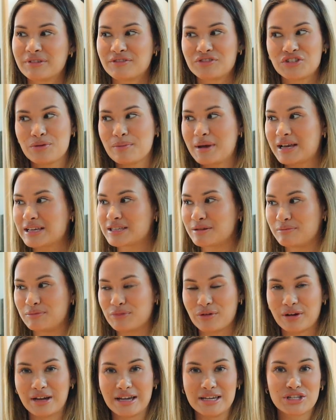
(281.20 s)
she makes some
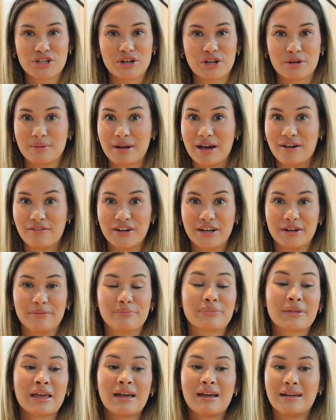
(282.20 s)
noise or
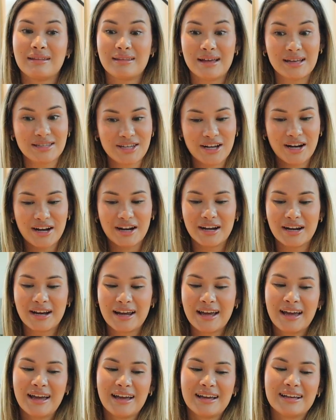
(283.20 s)
whatever, that's her.
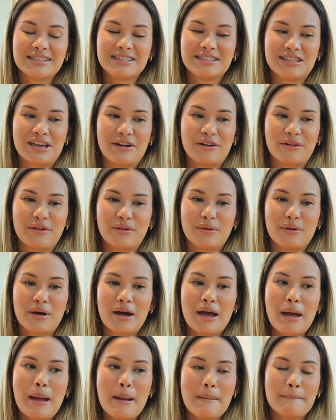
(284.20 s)

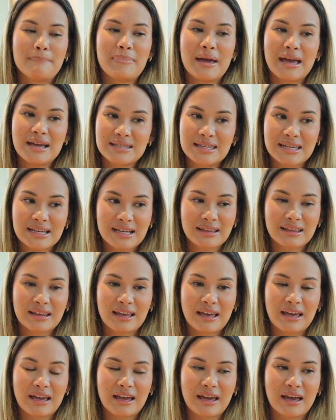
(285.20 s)
So
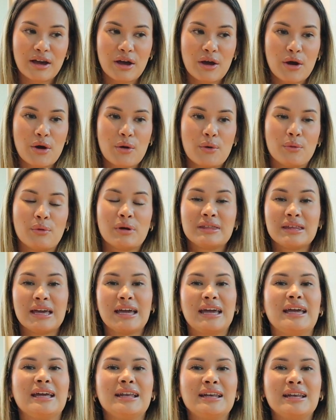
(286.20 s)
basically,
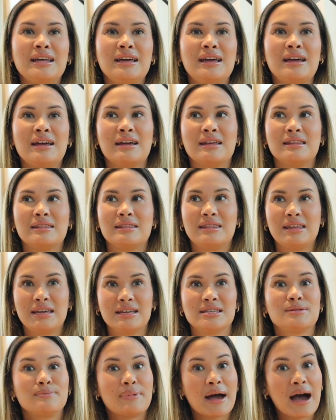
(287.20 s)
within
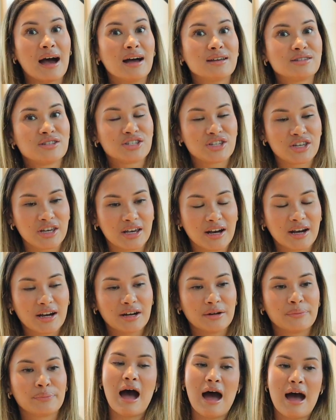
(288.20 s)
this past
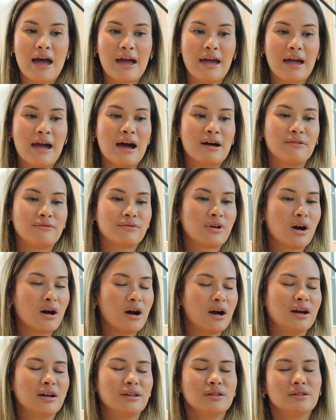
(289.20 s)
year, I have
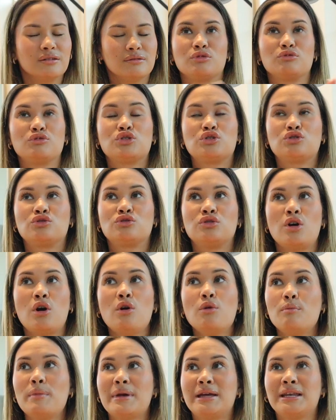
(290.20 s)
gone through
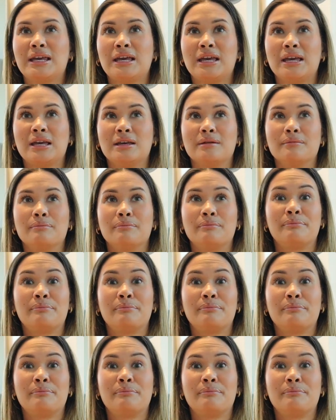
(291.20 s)
so many